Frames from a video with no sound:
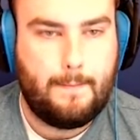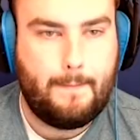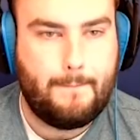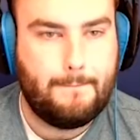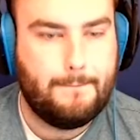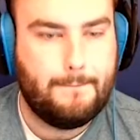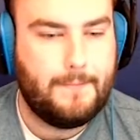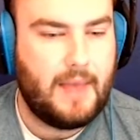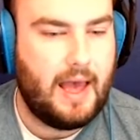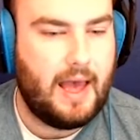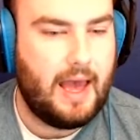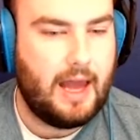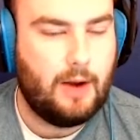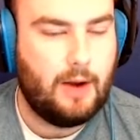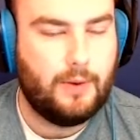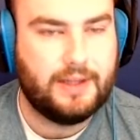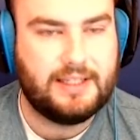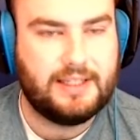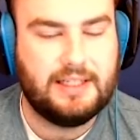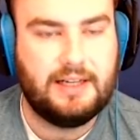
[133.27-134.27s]
I don't
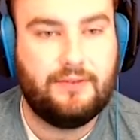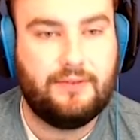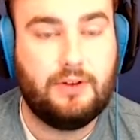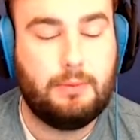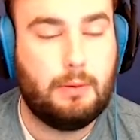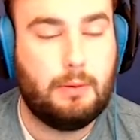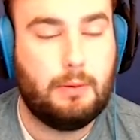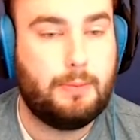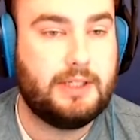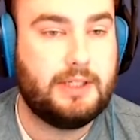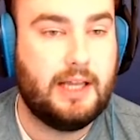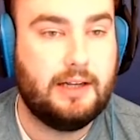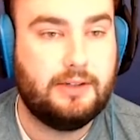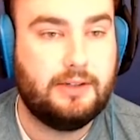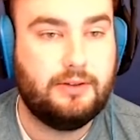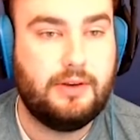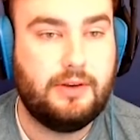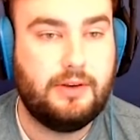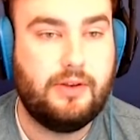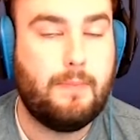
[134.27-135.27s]
want to say definitely, but
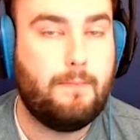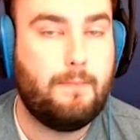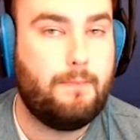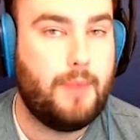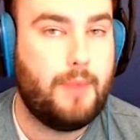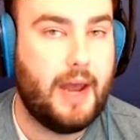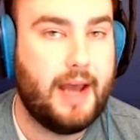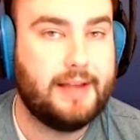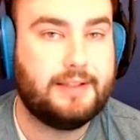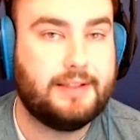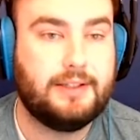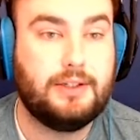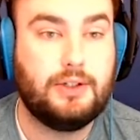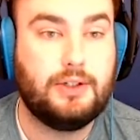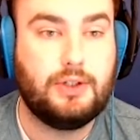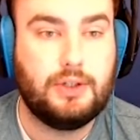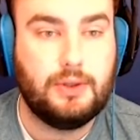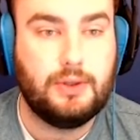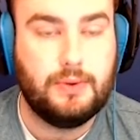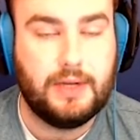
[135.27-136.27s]
potentially the best
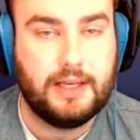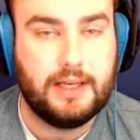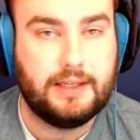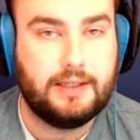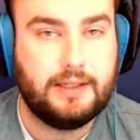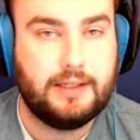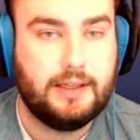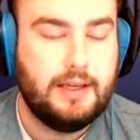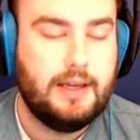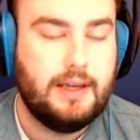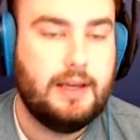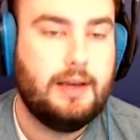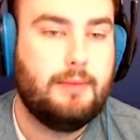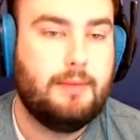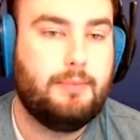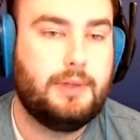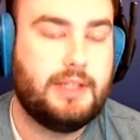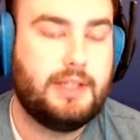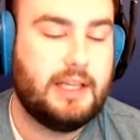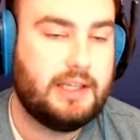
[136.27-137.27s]
unit.
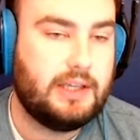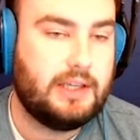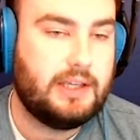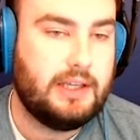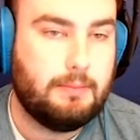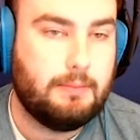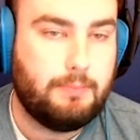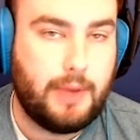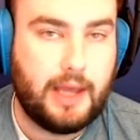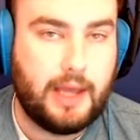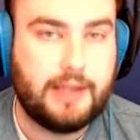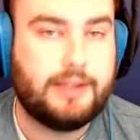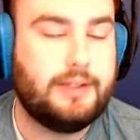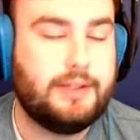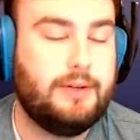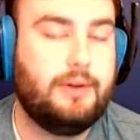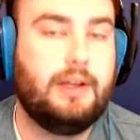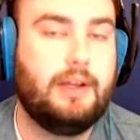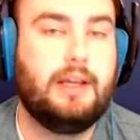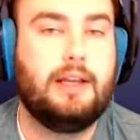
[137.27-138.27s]
Potentially the best
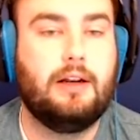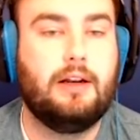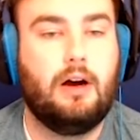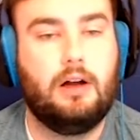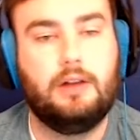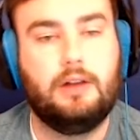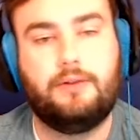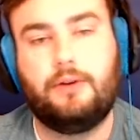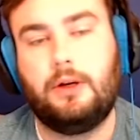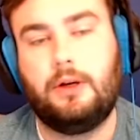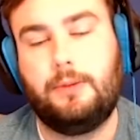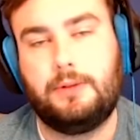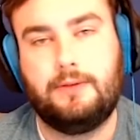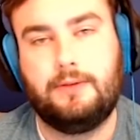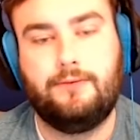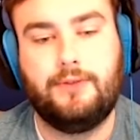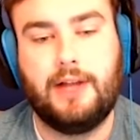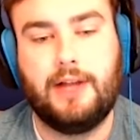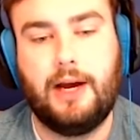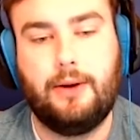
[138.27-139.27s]
unit in all of Crimson
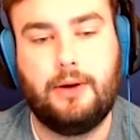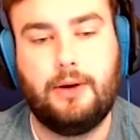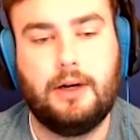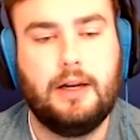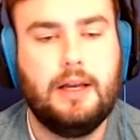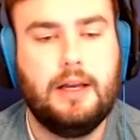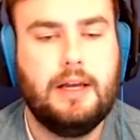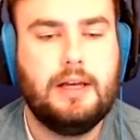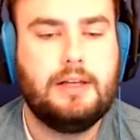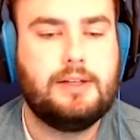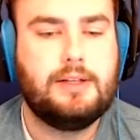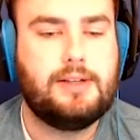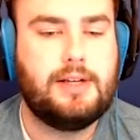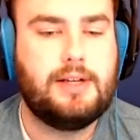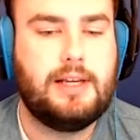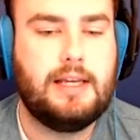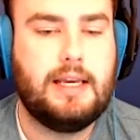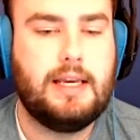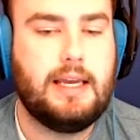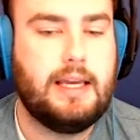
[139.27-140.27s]
Flower.
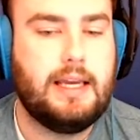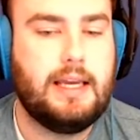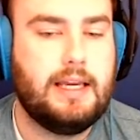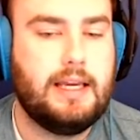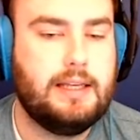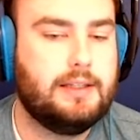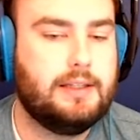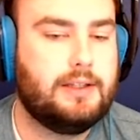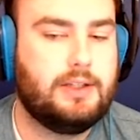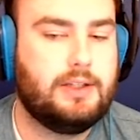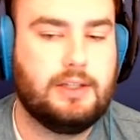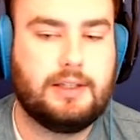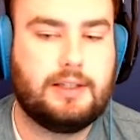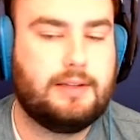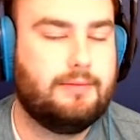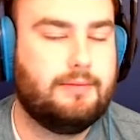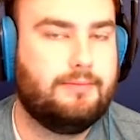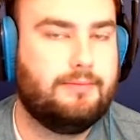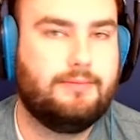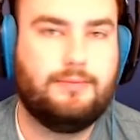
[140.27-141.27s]
She is
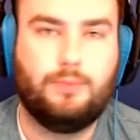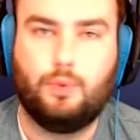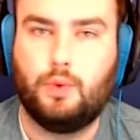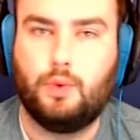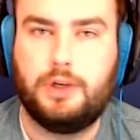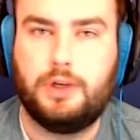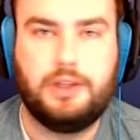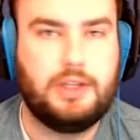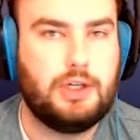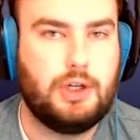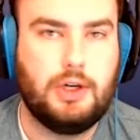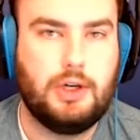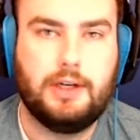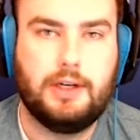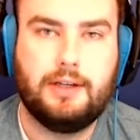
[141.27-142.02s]
just really good.